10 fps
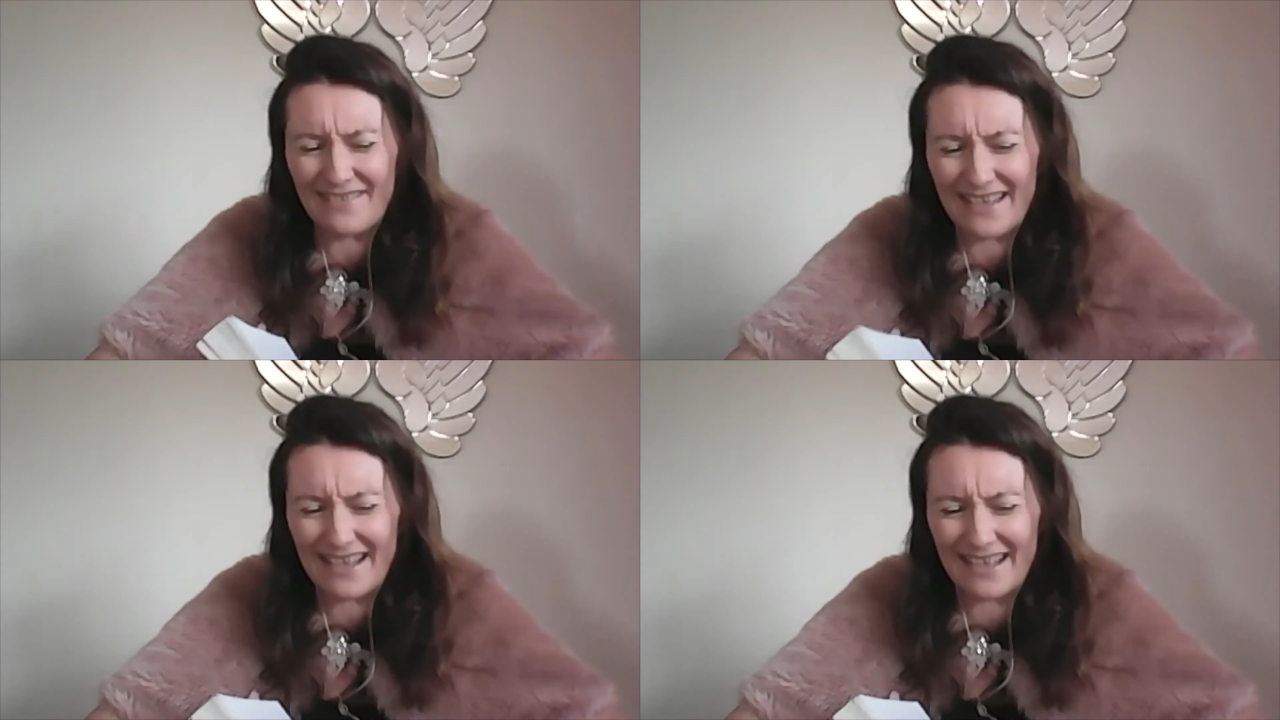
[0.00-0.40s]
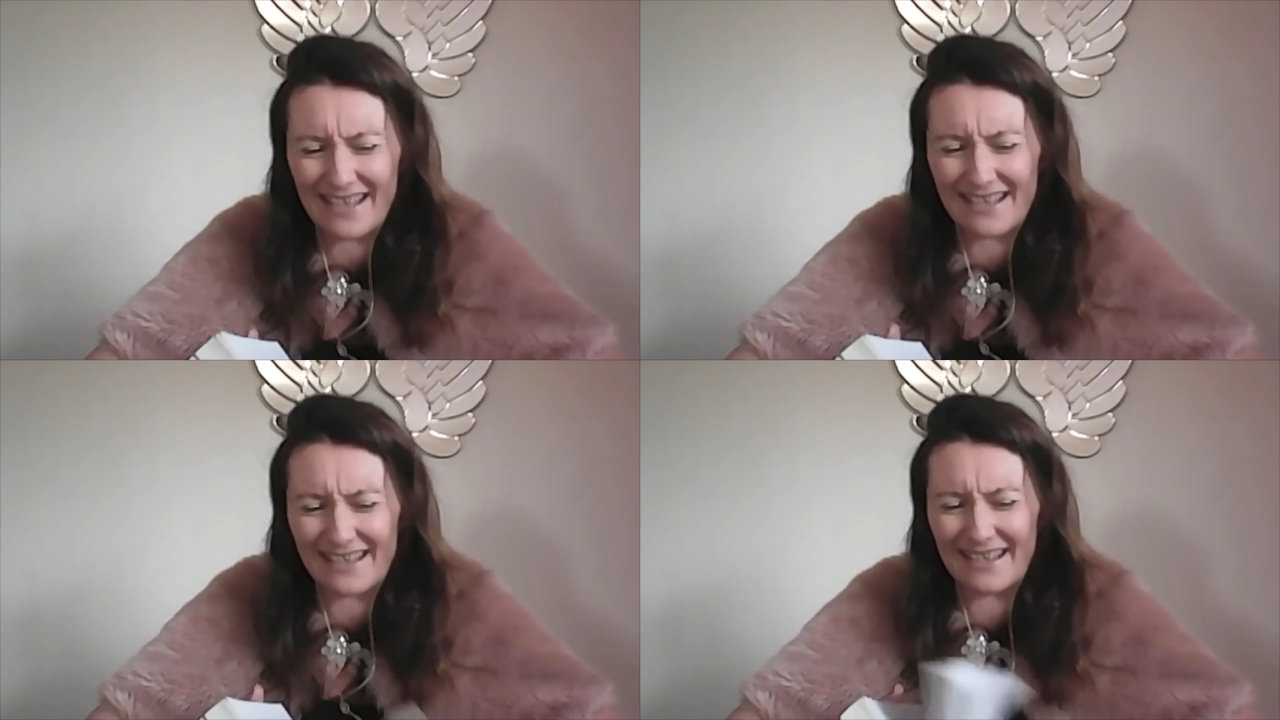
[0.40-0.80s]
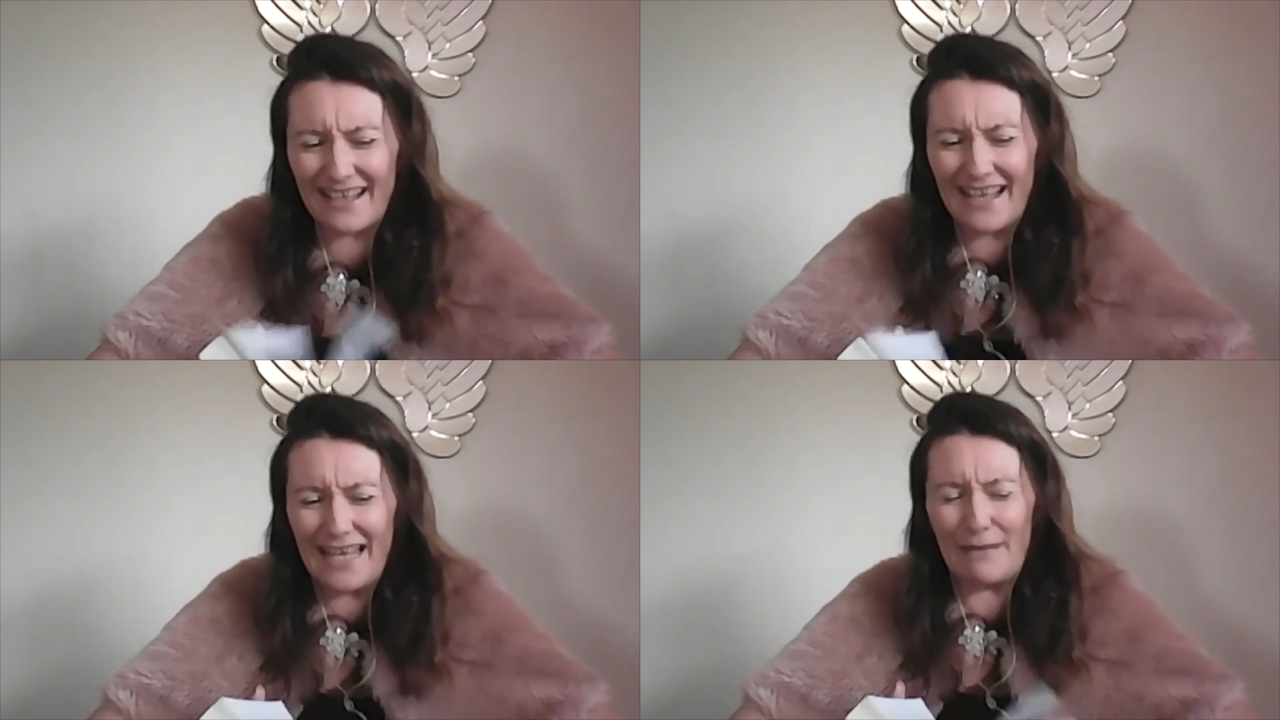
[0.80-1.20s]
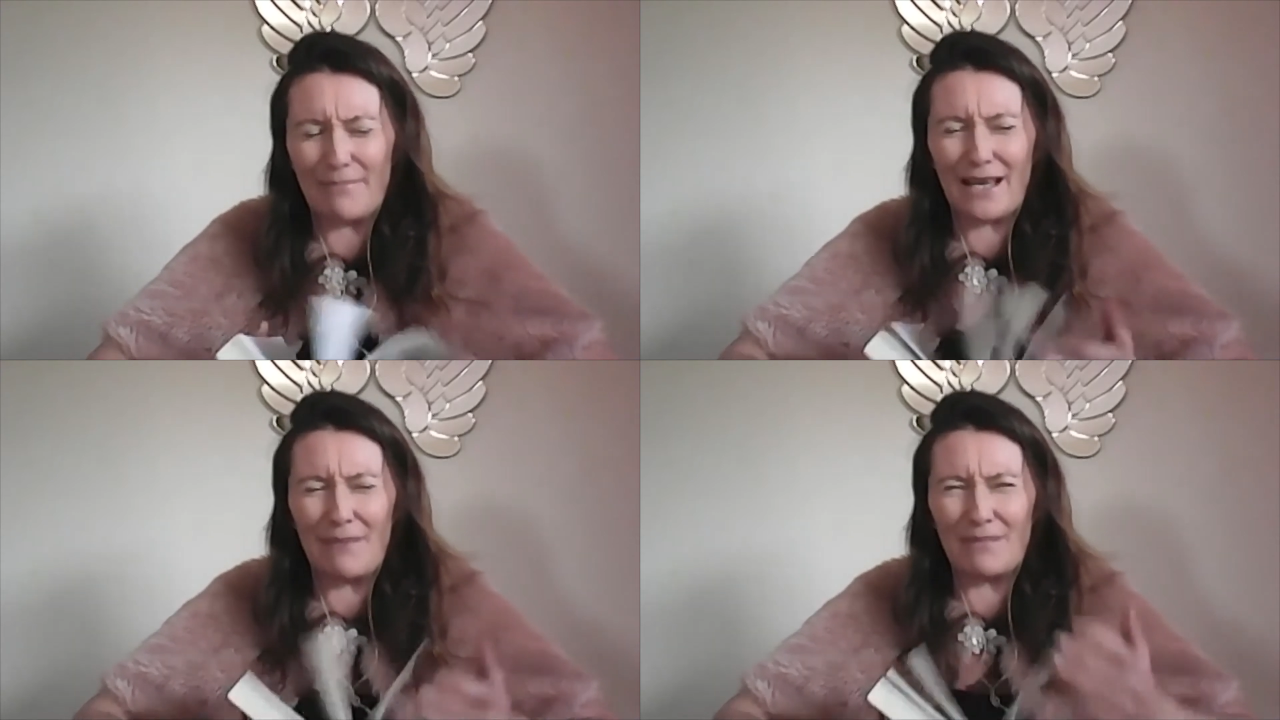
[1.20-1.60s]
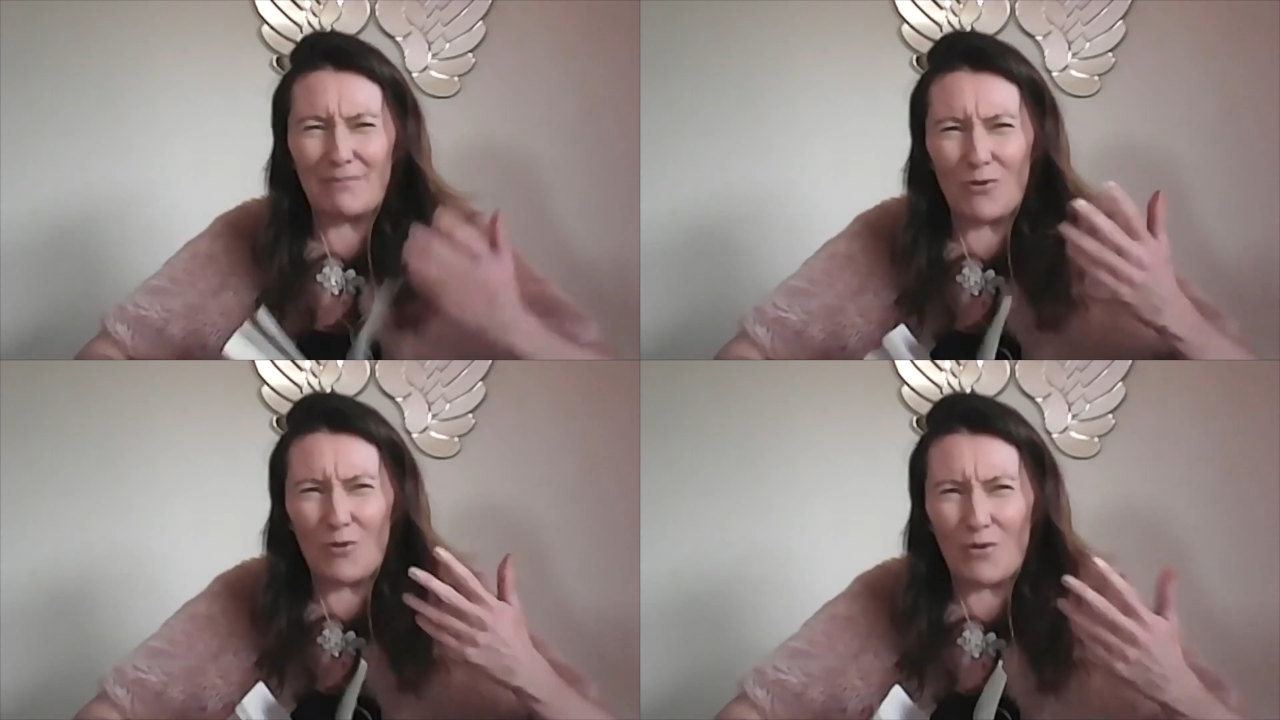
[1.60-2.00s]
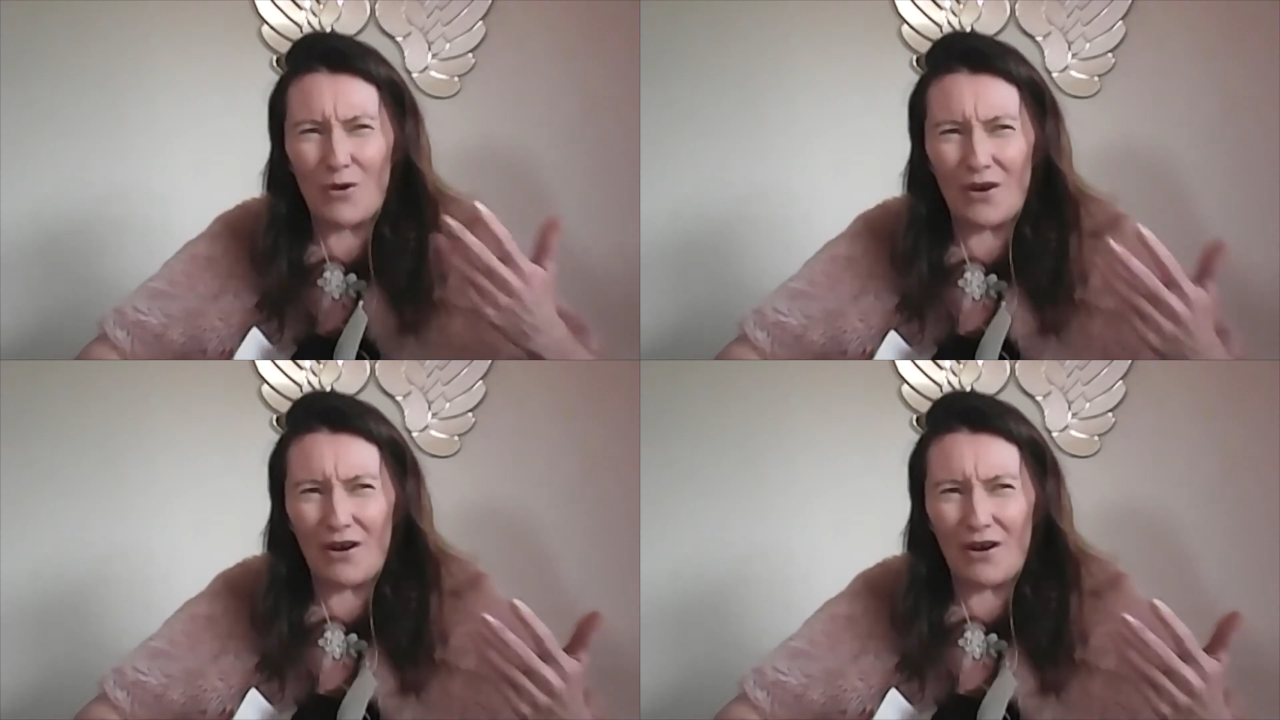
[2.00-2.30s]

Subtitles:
of think it becomes more and more